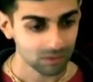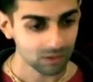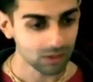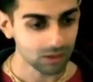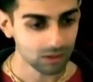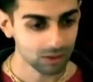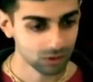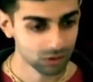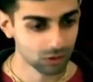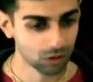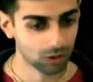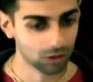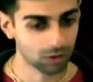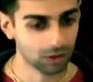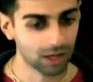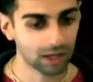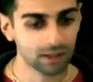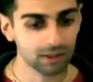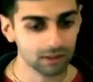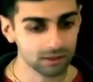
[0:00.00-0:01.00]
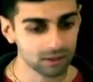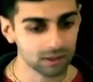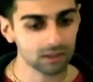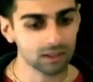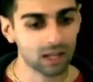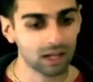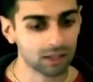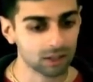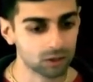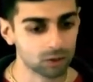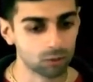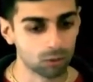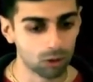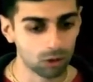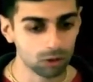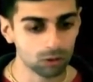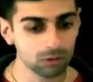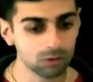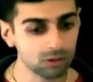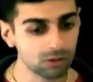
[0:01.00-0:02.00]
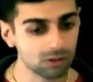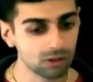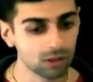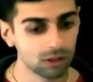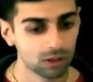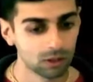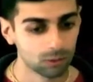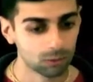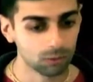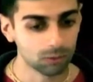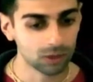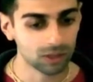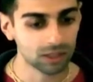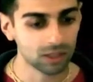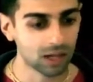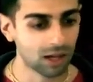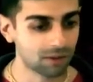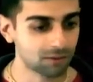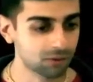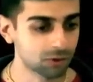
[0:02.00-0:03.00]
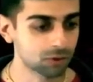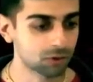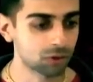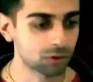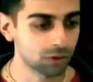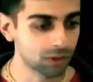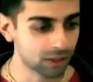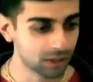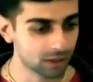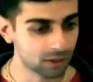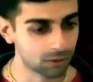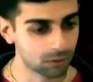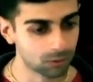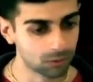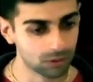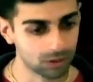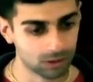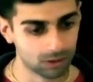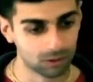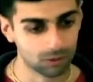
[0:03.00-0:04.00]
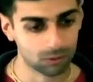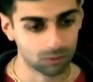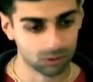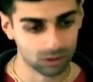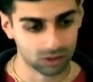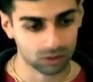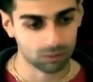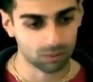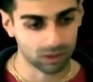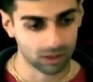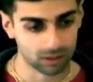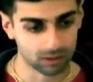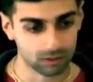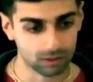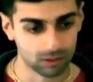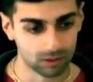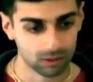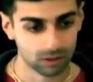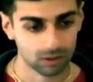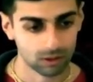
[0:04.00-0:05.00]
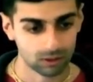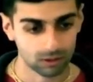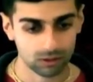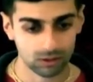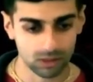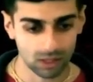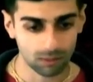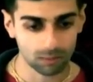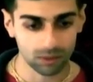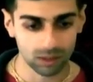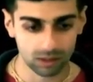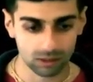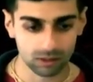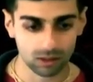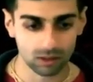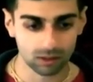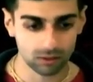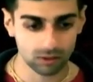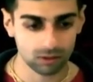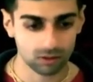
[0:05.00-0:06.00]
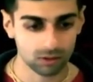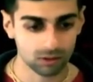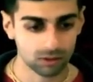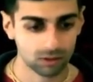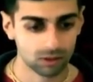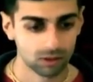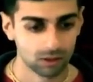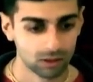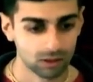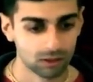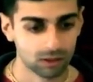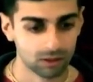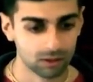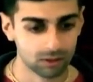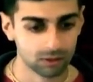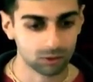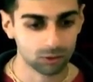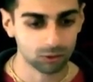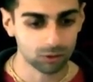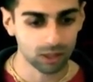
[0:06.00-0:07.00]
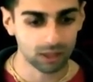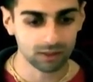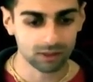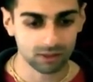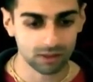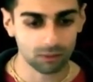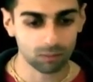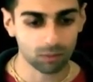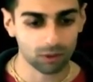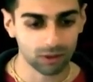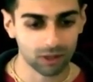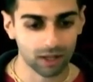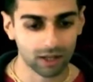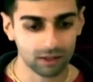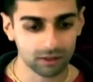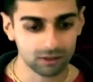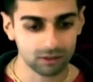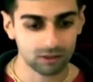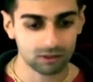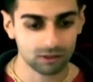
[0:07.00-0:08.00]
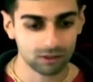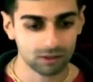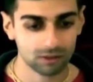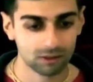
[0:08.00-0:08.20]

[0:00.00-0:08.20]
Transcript: So anything that grows, we have to treat it with respect. Does that make sense? Do you guys step on ants?